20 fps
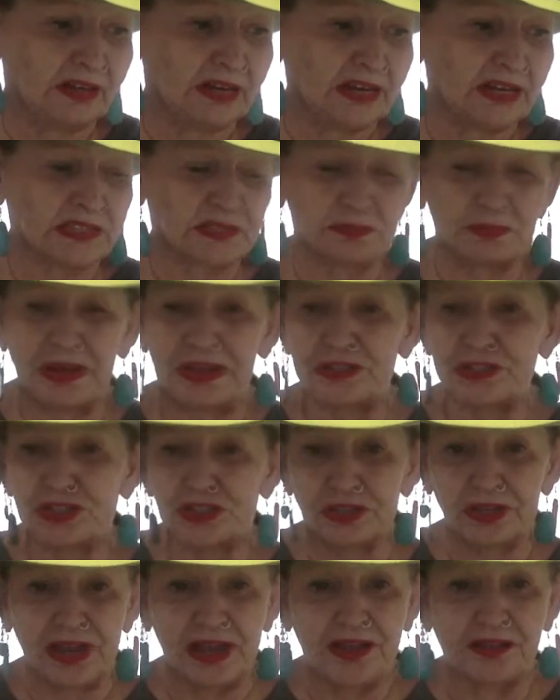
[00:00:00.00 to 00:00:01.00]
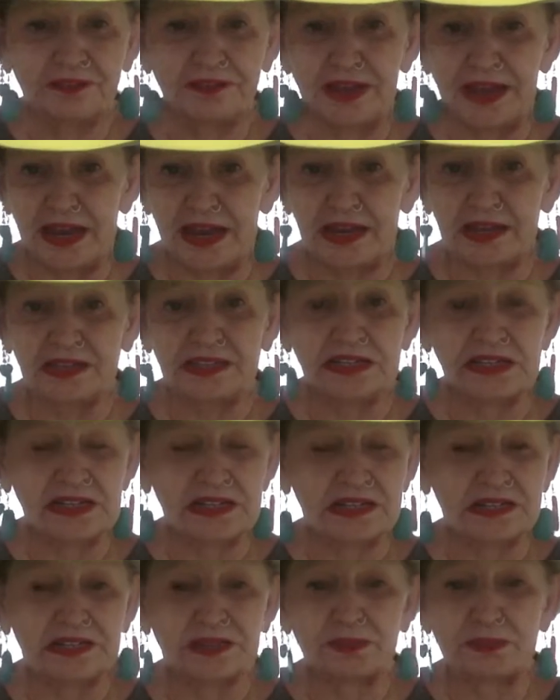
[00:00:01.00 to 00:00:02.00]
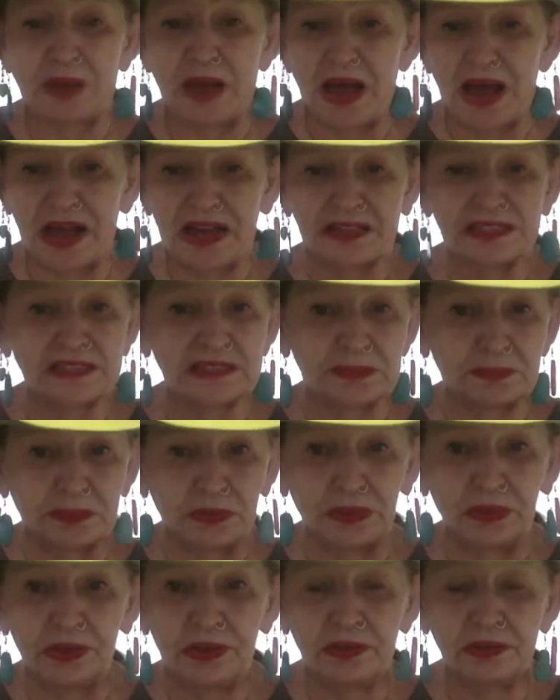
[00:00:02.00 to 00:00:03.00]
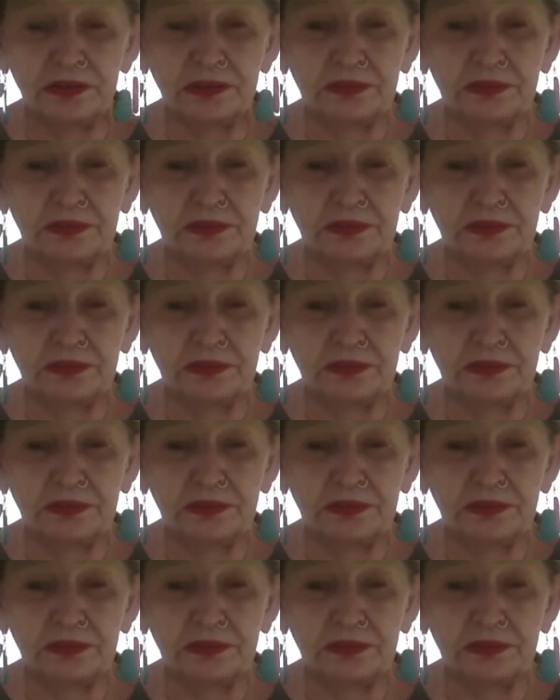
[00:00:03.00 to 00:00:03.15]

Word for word: as much love as is possible